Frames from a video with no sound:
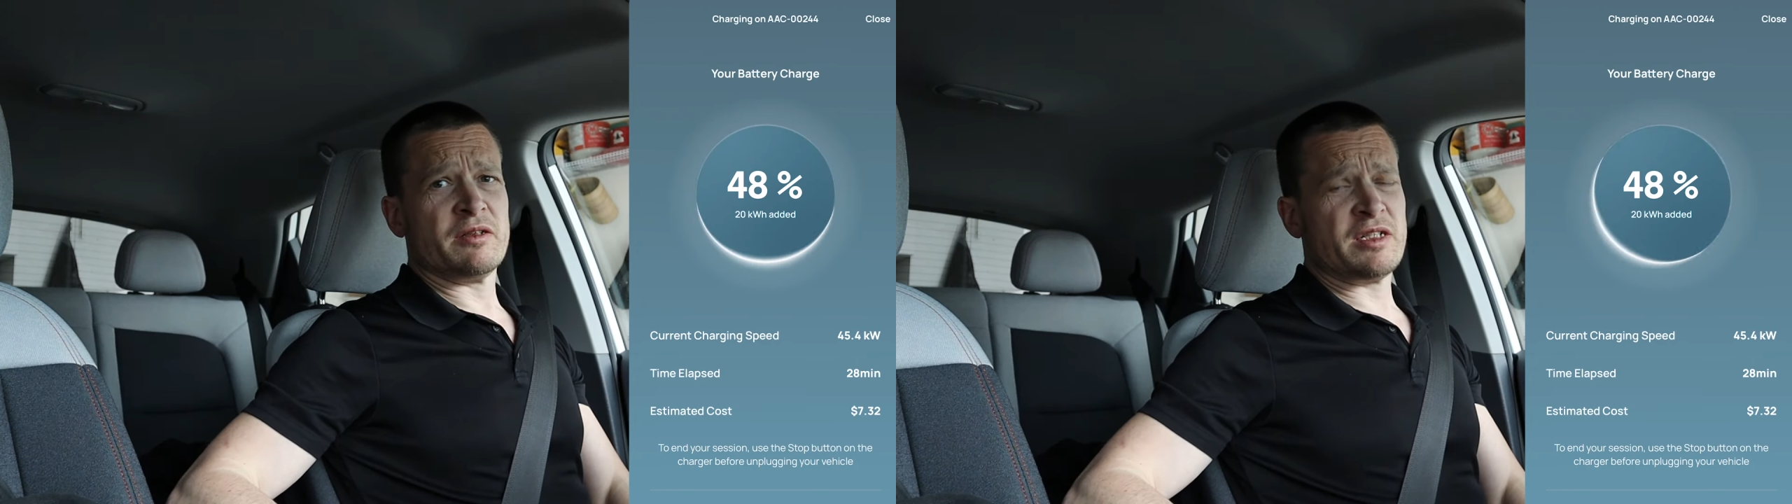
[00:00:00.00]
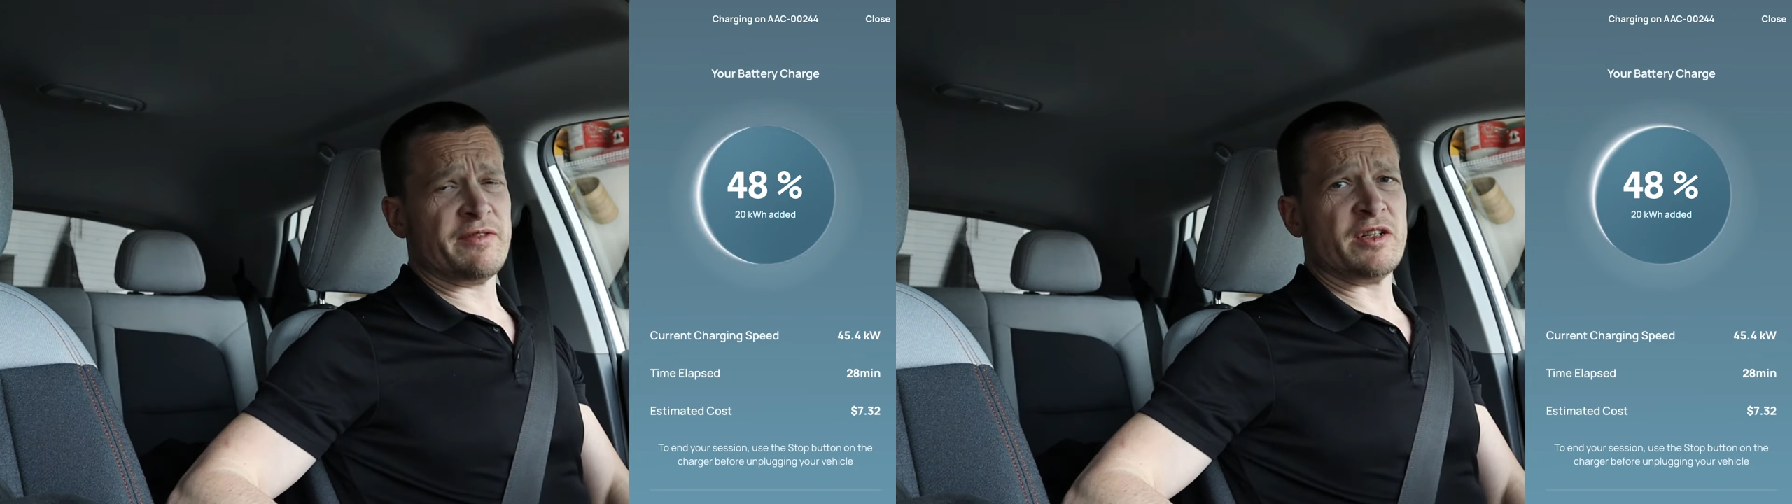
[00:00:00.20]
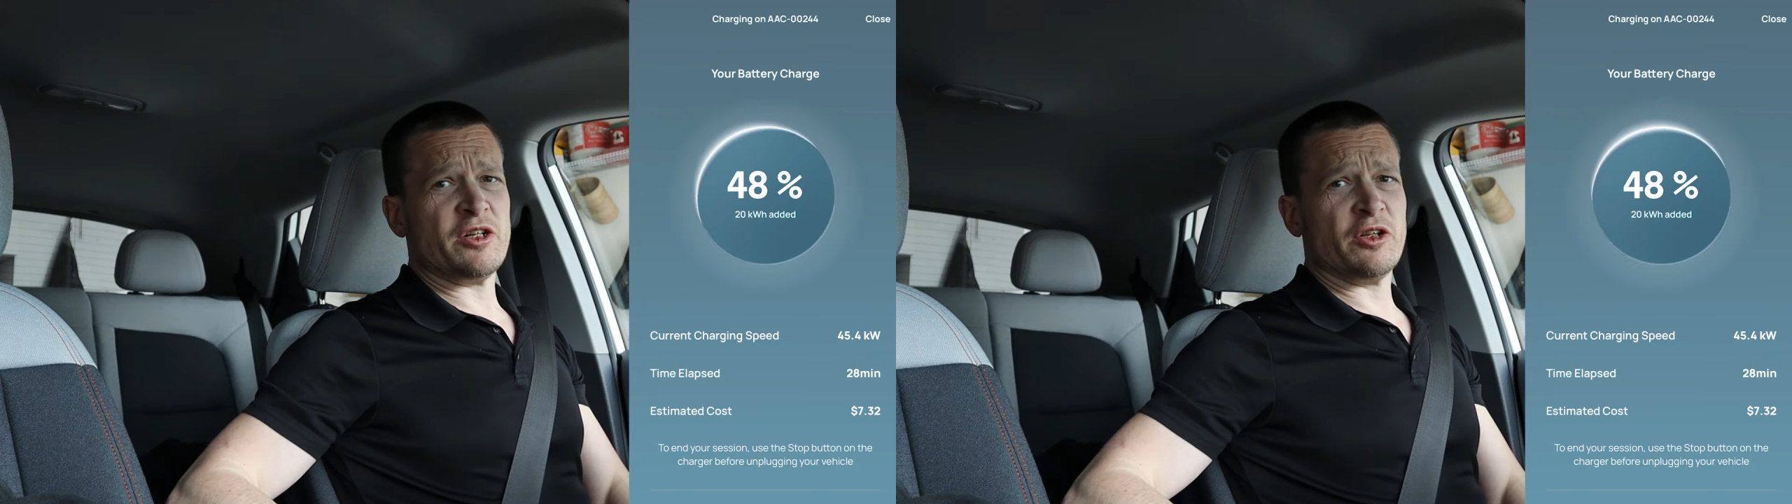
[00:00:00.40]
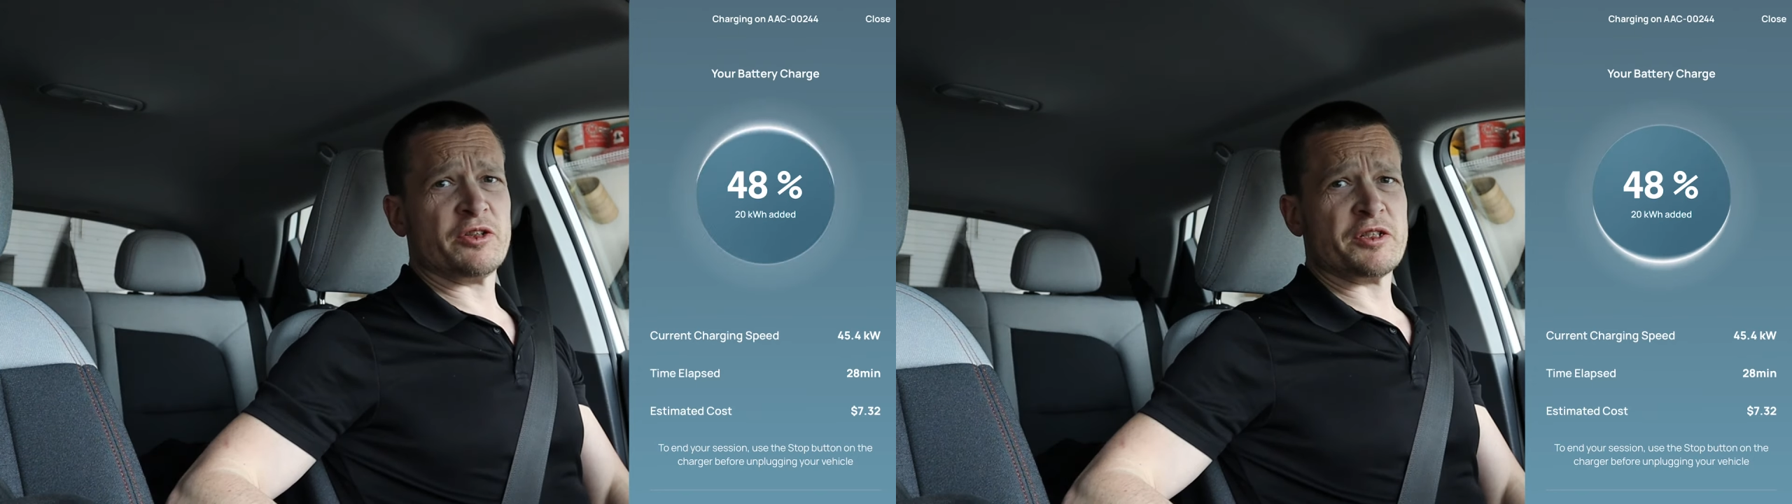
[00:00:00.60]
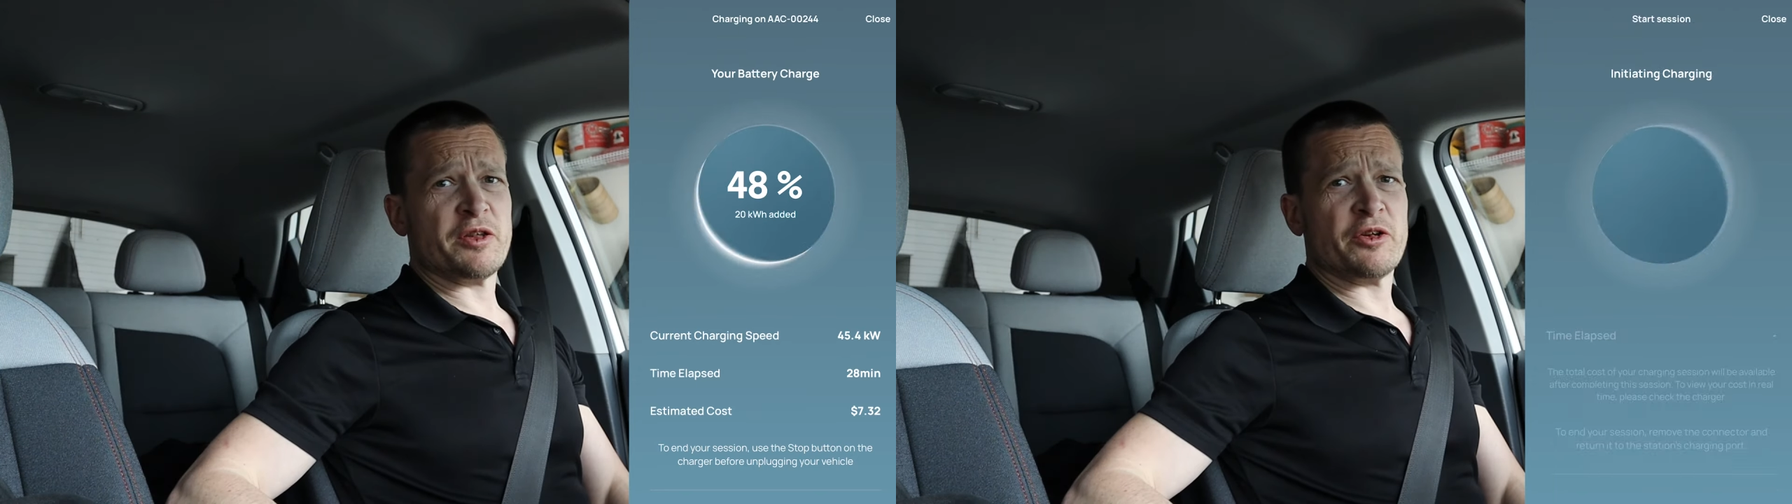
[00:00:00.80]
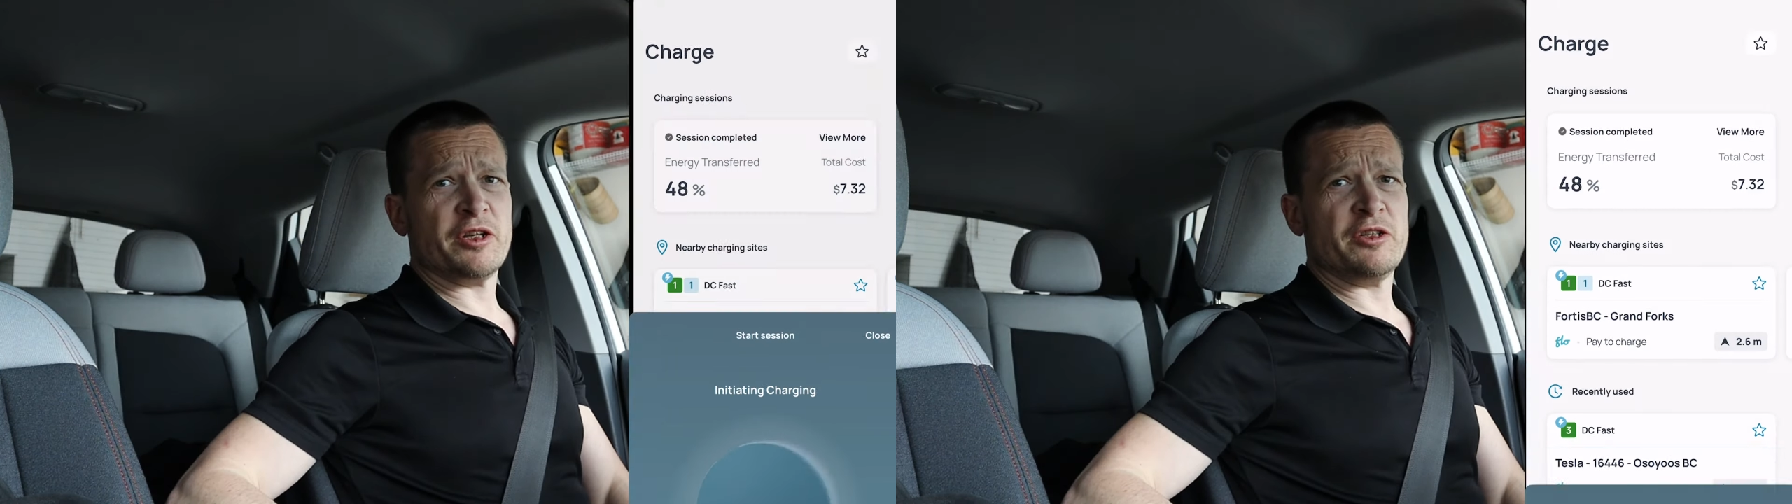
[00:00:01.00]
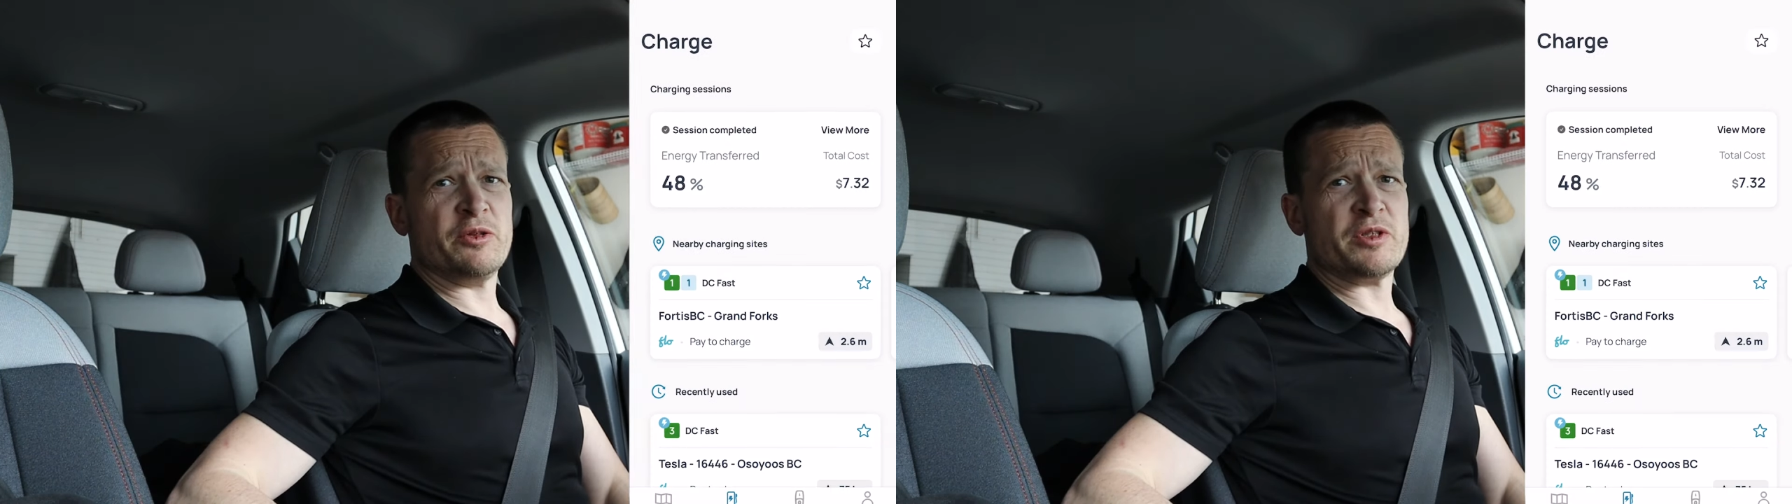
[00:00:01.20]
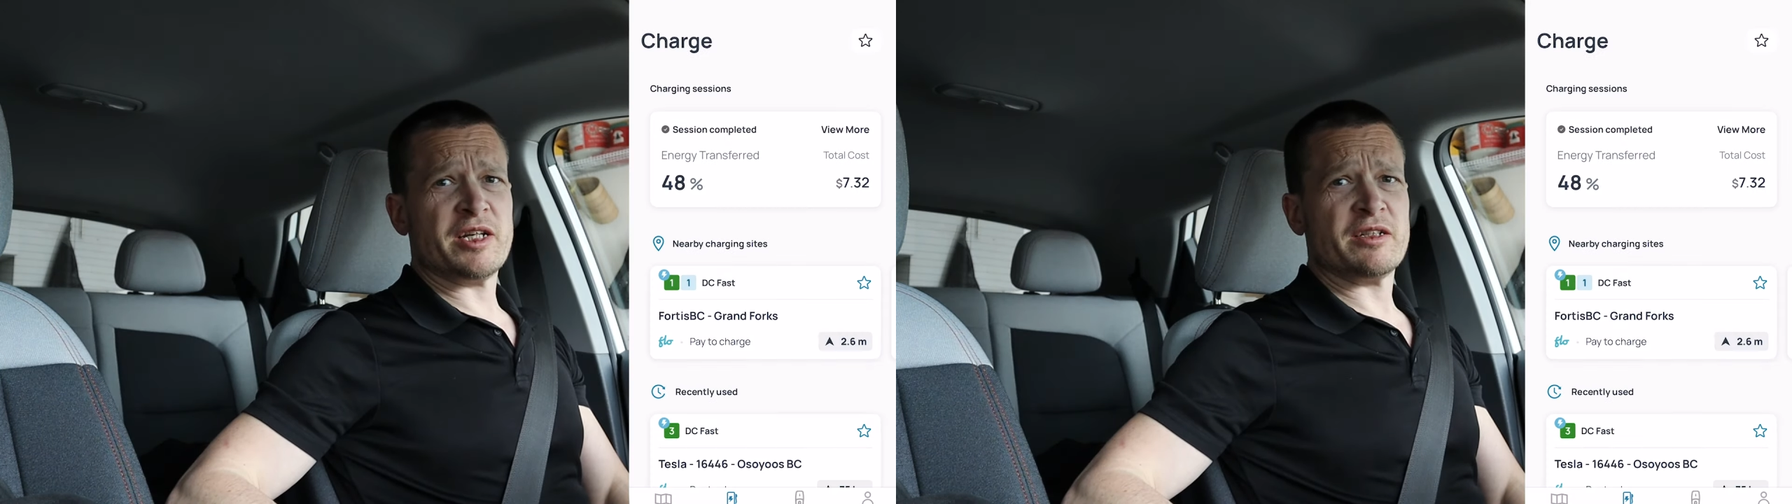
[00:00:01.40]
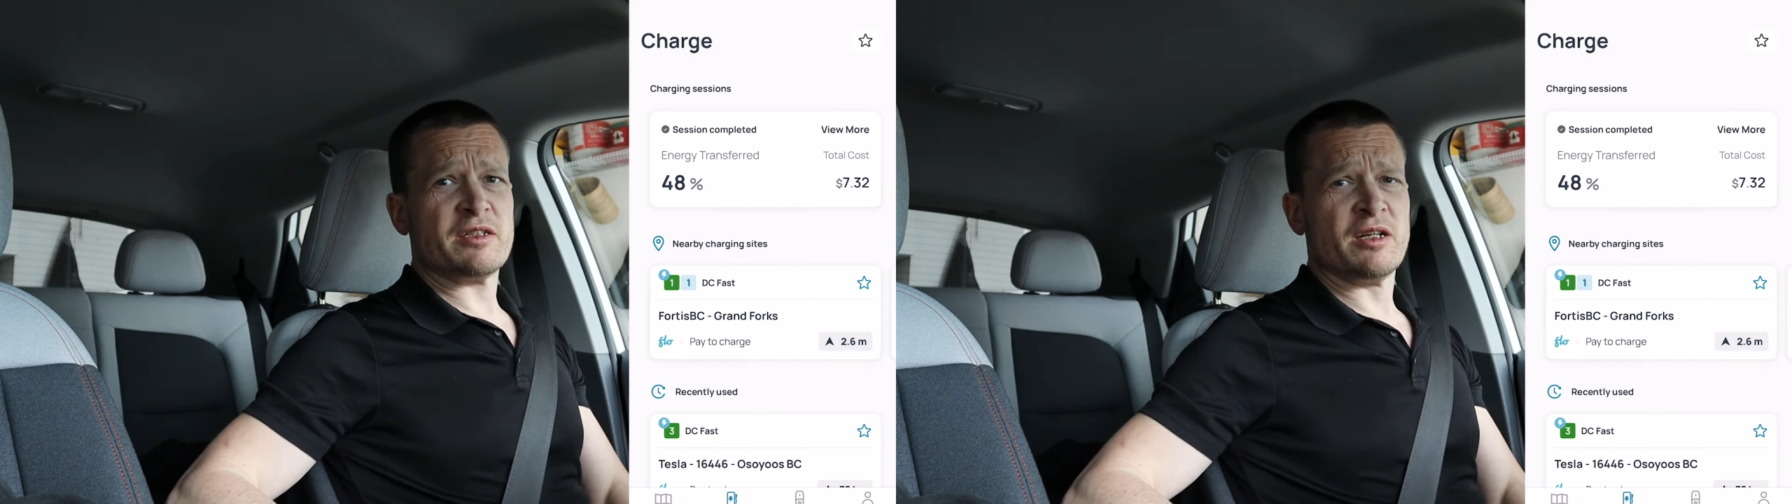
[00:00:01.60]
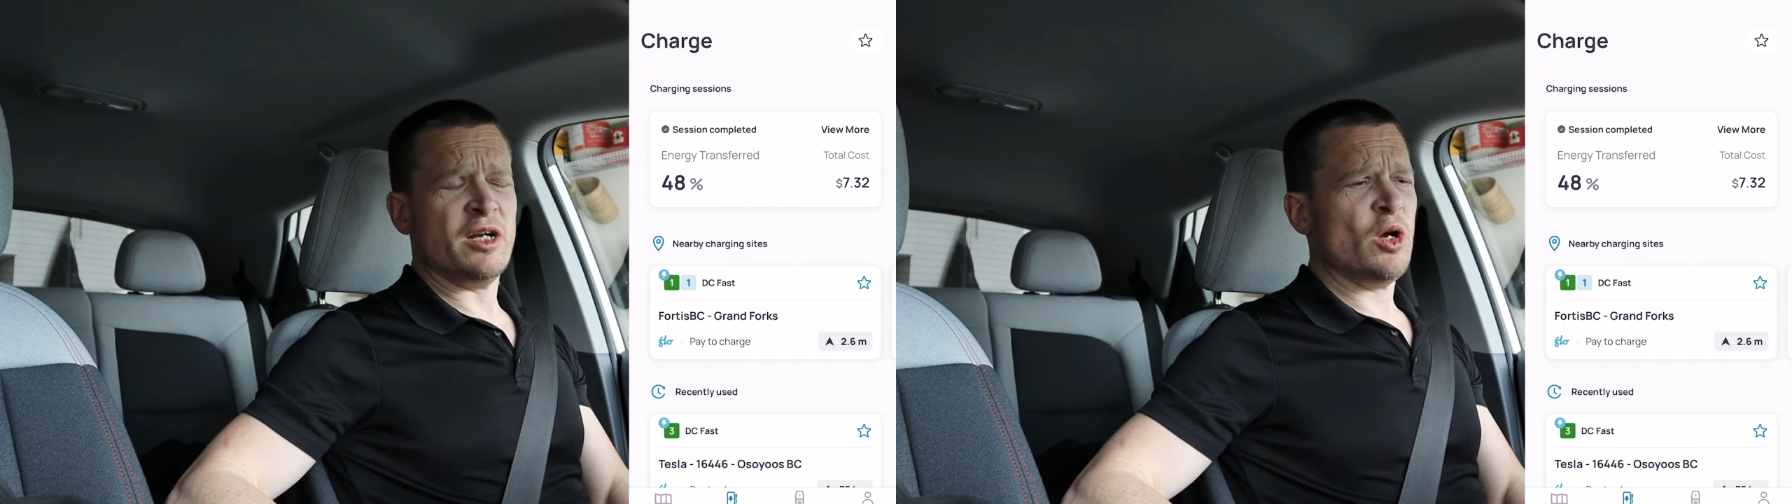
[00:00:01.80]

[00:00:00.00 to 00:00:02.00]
$7.32.